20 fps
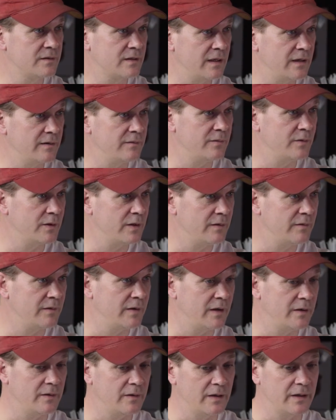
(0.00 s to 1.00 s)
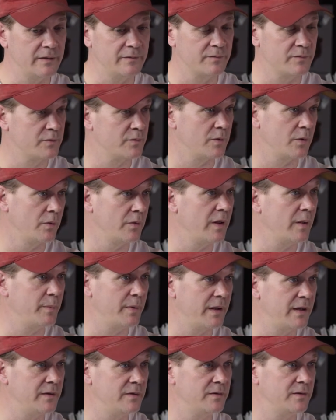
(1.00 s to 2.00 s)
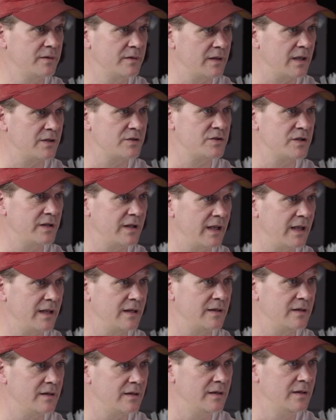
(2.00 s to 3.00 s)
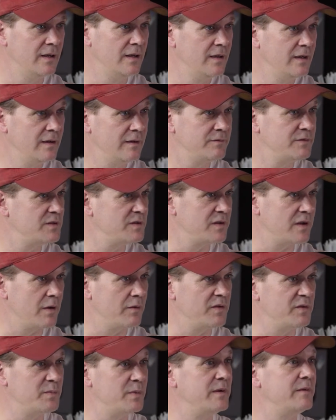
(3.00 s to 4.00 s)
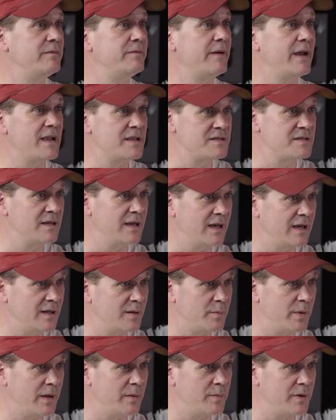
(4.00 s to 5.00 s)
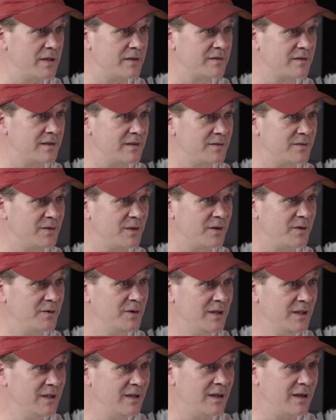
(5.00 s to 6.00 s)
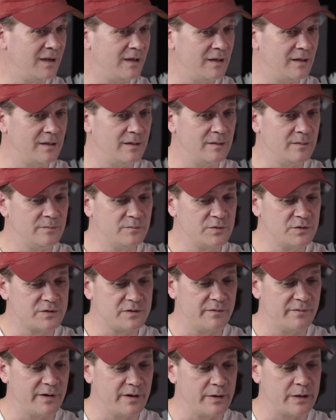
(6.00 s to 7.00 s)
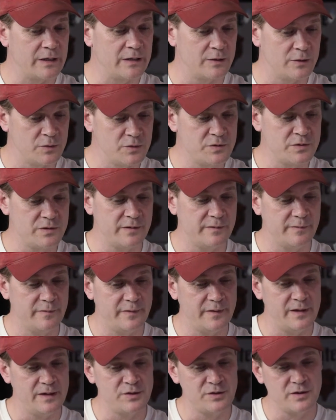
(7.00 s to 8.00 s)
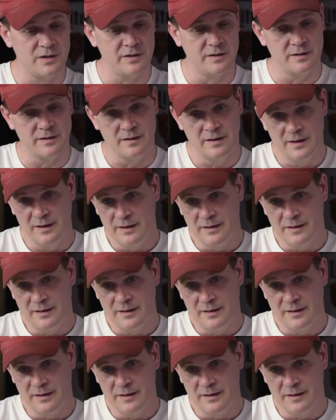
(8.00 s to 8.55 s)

That's kind of what I've grown up on catching that and just always been fascinated by musky. So just a very elusive fish and